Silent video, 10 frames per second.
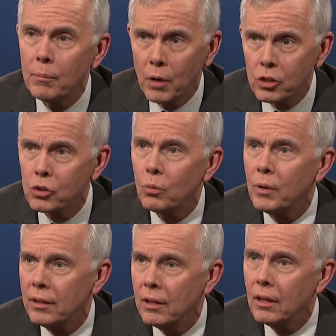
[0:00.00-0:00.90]
I'm not sure
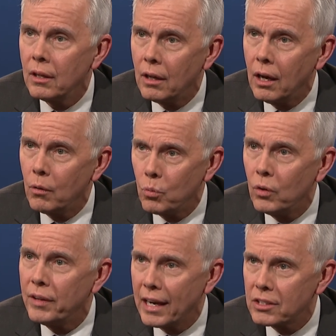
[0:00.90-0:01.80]
when
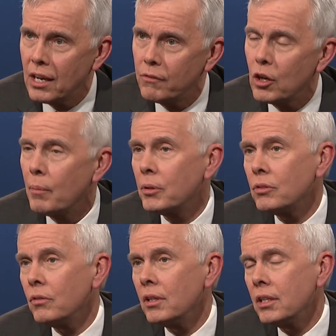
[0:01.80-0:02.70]
we'll next have the
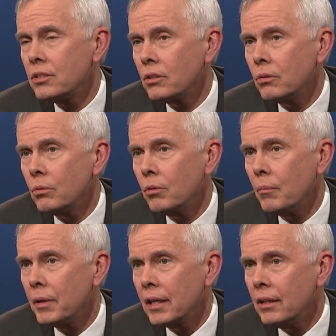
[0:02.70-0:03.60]
opportunity to
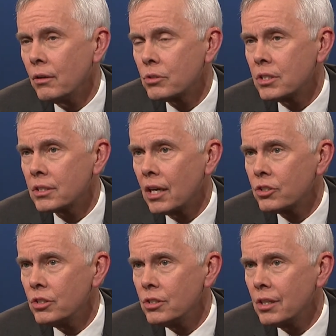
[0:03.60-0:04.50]
begin those
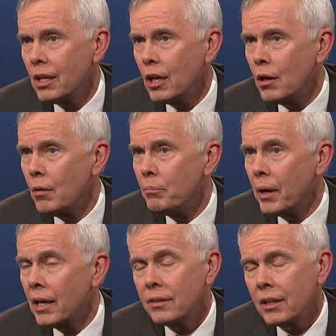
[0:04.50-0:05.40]
discussions,
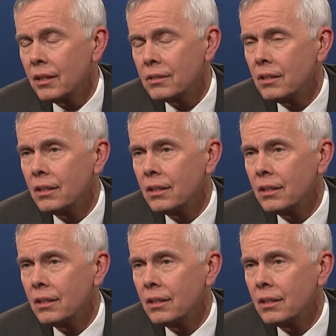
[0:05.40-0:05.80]
but I think it's